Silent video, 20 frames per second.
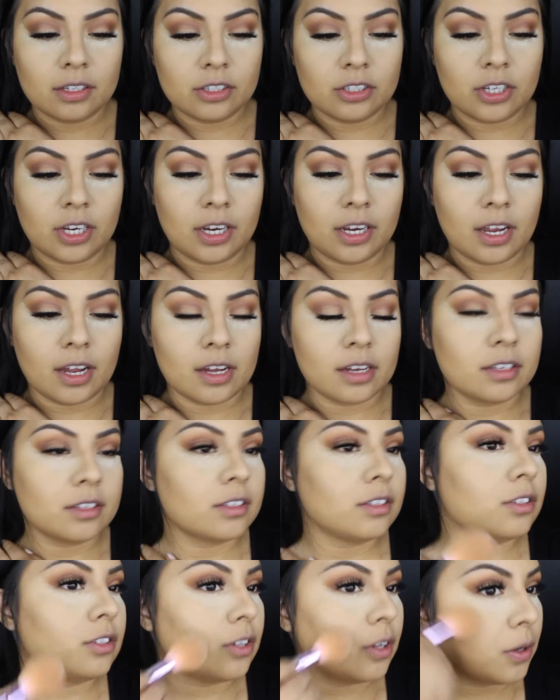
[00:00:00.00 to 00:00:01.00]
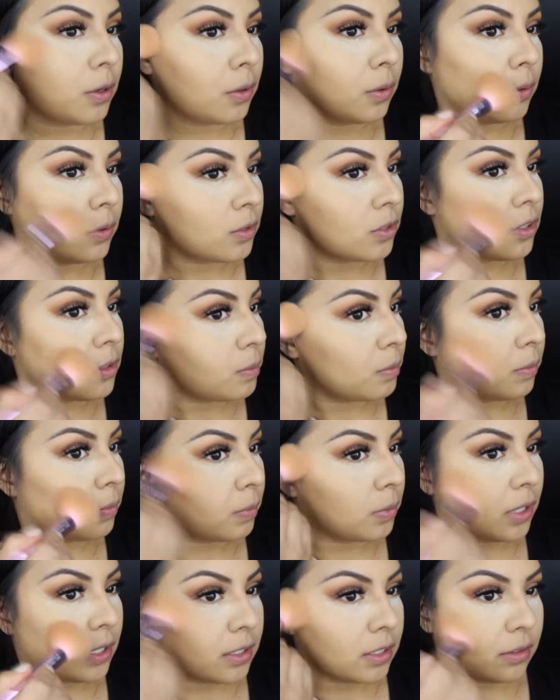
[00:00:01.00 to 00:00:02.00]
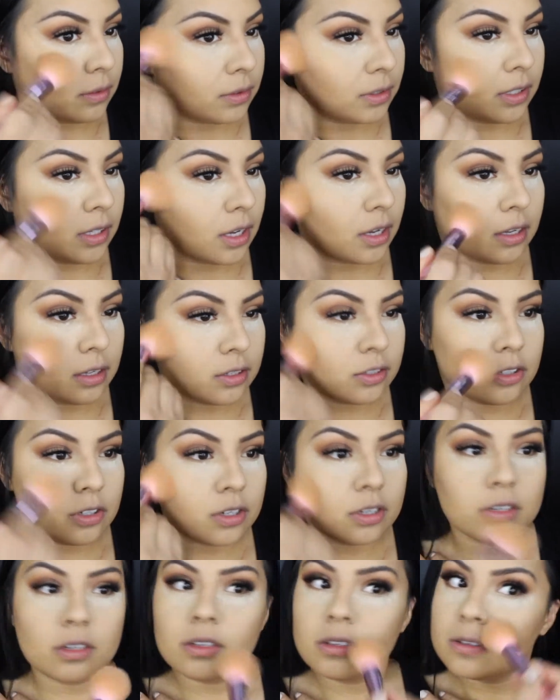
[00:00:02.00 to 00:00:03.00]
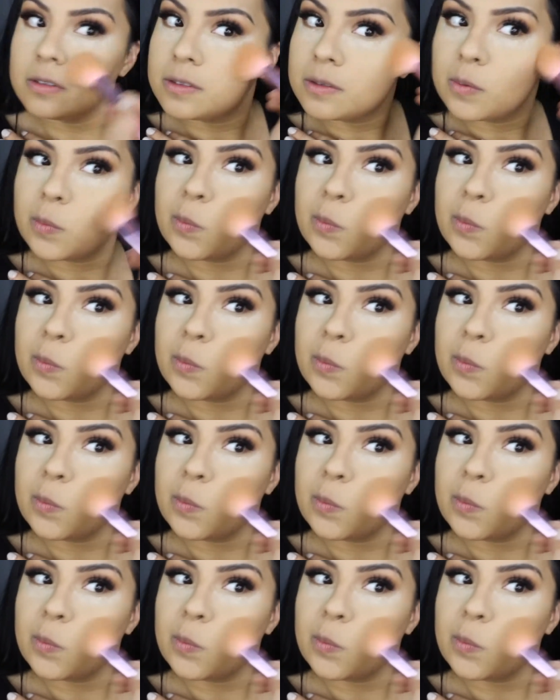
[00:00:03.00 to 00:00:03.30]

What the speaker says: JS5 and just blend out the edges.